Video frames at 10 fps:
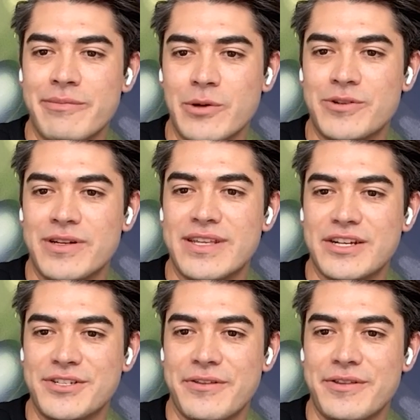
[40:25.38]
of most
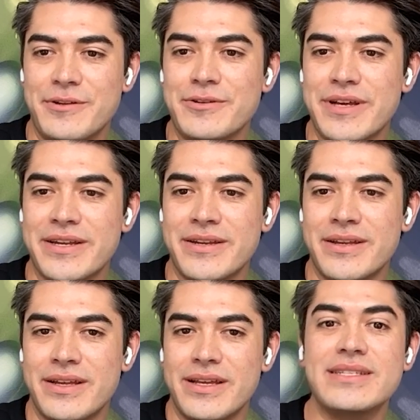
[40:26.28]
transactions on the internet
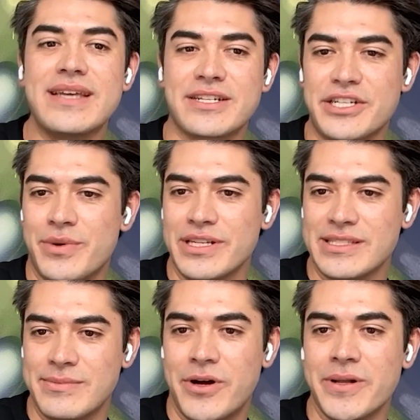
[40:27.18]
is actually quite
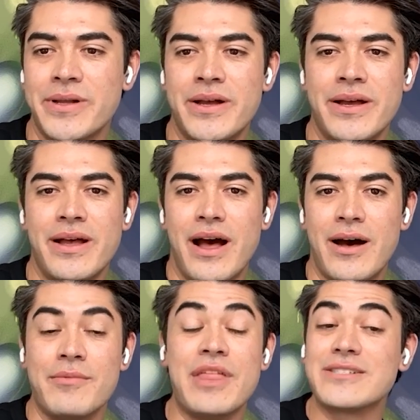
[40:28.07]
small.
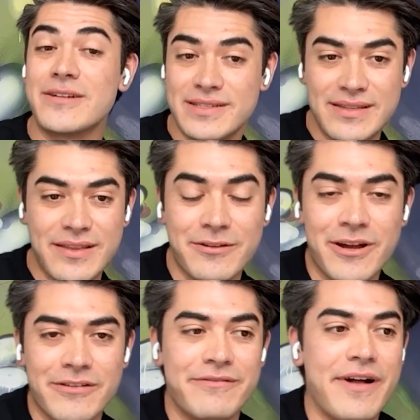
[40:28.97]
That's not to say that they're
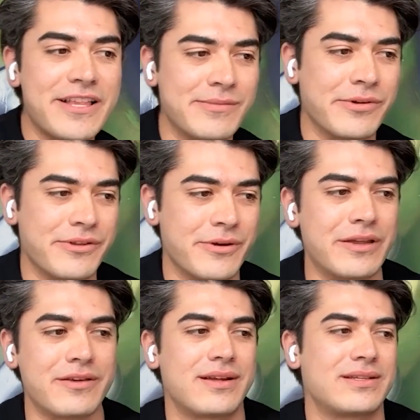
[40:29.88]
not valuable, though, and
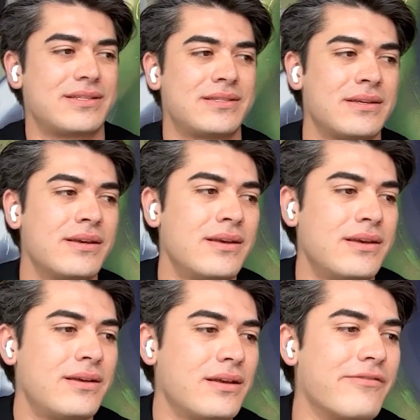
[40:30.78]
I think that's
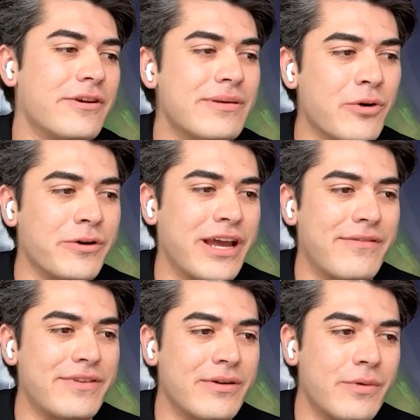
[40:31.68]
a very important
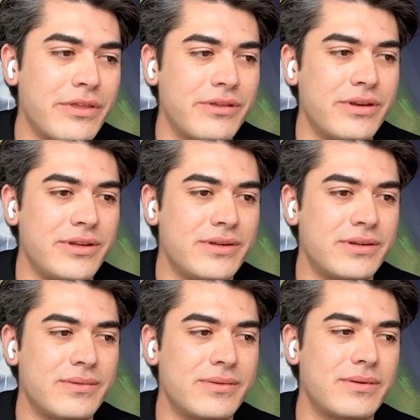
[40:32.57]
caveat with the
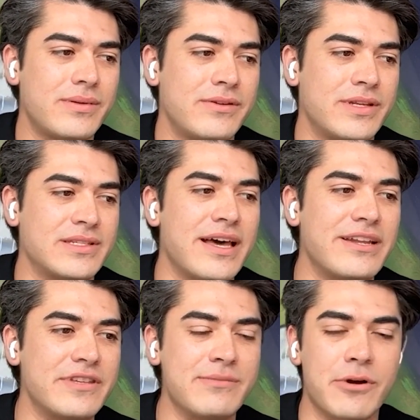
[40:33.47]
design
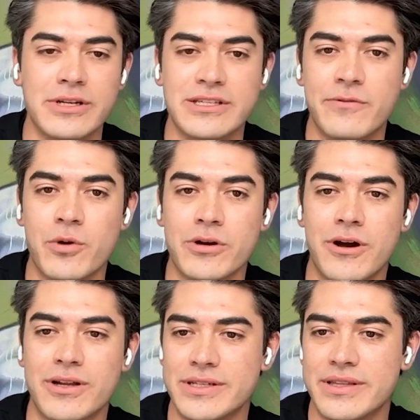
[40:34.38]
of these markets for
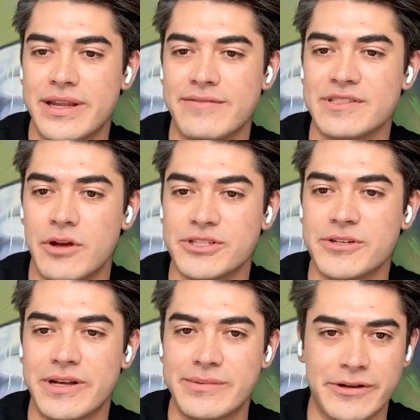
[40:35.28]
content that have small
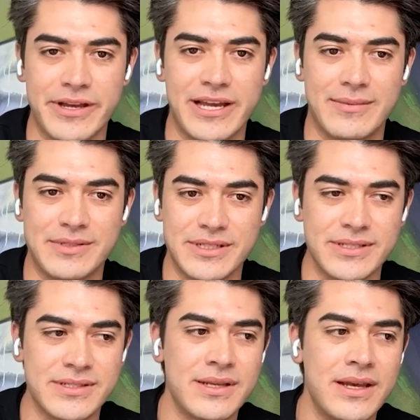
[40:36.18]
starting market caps.
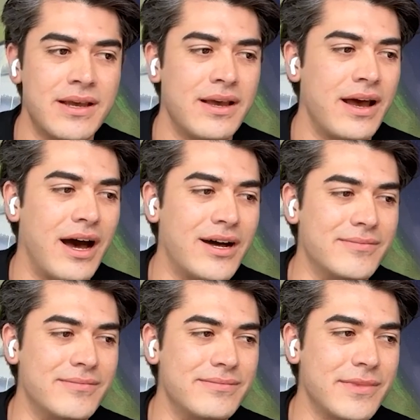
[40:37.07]
Is
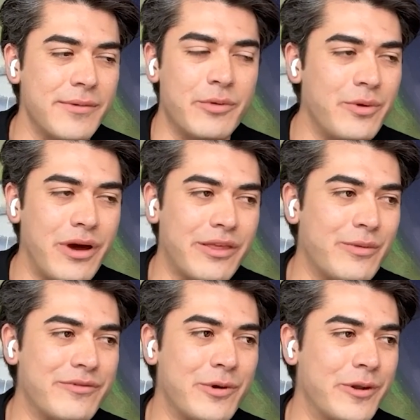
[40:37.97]
I mean, I think
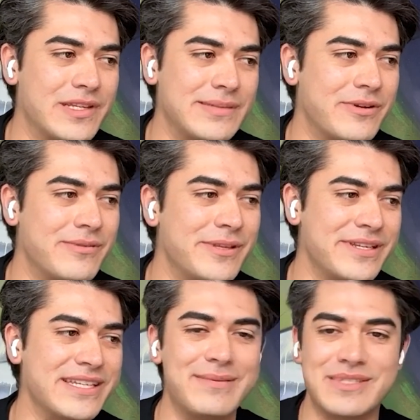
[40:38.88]
we've quoted this about a
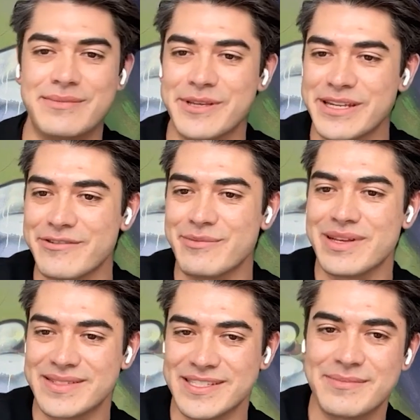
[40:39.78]
million times in a million different
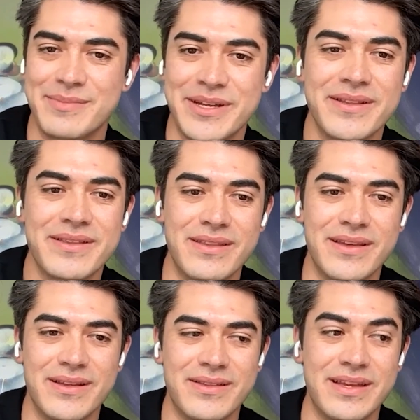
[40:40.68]
places, but
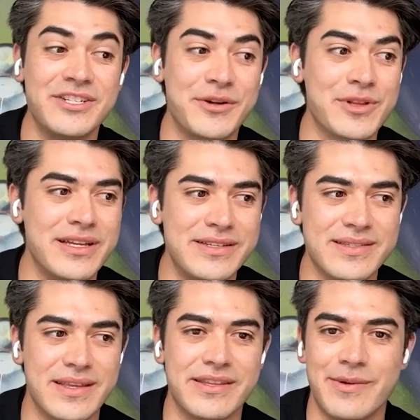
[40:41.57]
the general idea
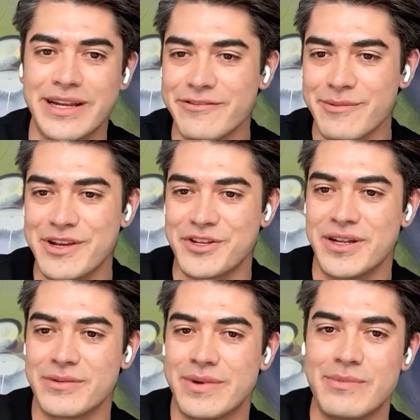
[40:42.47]
is that the right
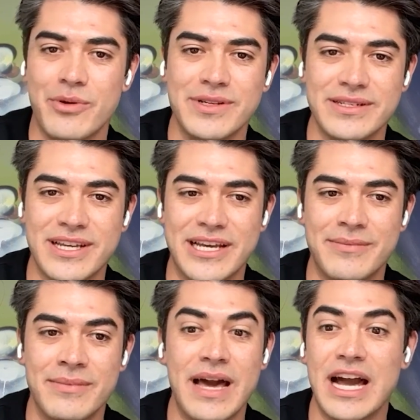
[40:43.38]
information at the right point in
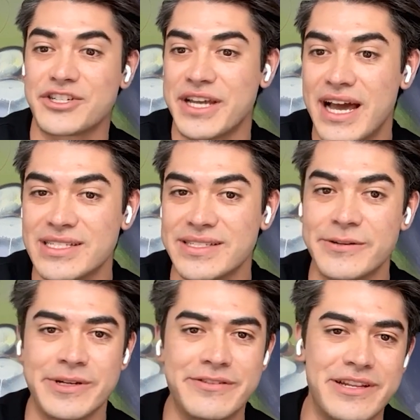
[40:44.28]
time actually has
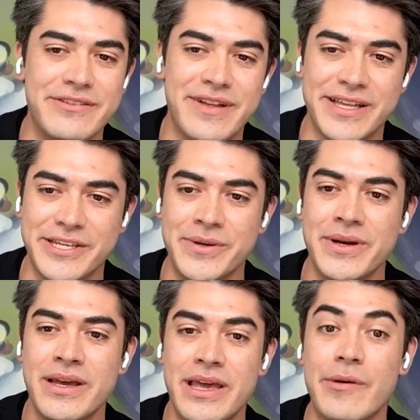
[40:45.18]
near infinite value,
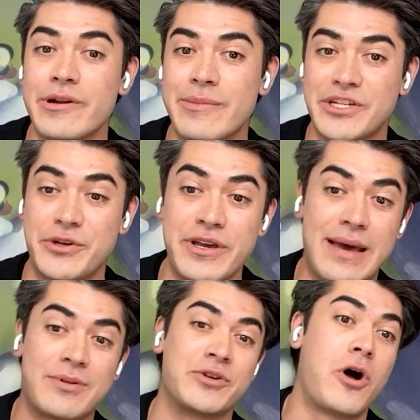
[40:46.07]
and we want to make sure you can
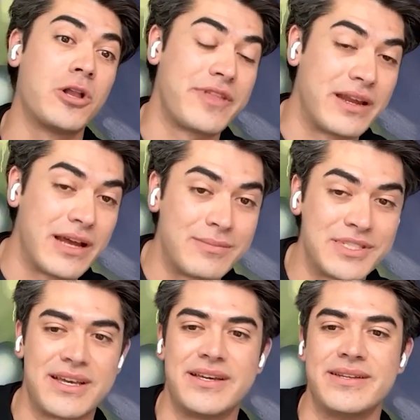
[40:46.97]
capture all of that
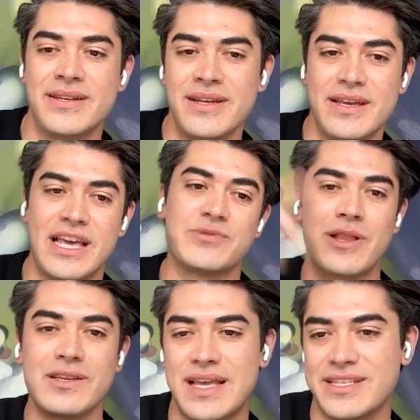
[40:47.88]
upside as
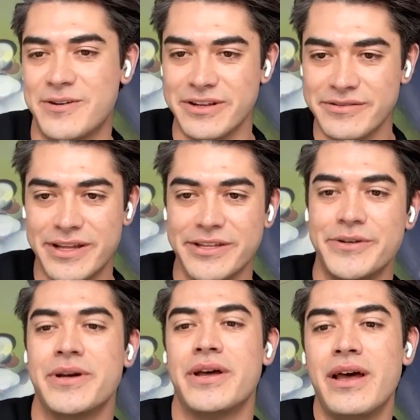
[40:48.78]
well as that starting value.